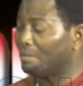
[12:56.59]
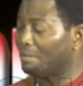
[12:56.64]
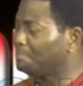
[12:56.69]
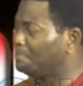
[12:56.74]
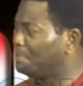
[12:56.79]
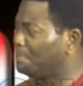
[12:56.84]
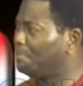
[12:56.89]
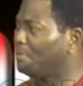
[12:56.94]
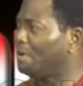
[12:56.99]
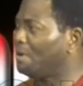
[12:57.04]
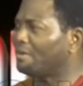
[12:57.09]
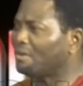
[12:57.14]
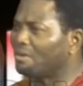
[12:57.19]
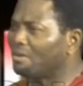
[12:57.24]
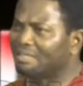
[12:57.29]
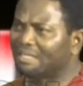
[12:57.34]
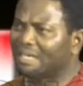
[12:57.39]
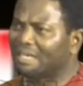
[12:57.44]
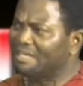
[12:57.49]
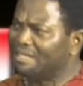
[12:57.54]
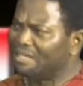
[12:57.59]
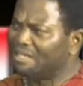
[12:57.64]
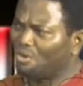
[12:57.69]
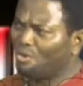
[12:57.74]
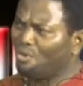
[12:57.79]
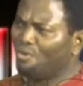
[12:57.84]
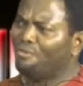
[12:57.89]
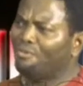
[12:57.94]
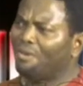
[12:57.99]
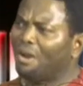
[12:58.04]
and people are contending
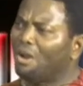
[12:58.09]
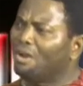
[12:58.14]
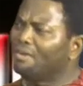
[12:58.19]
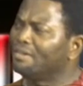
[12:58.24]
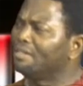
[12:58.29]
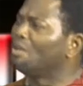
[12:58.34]
over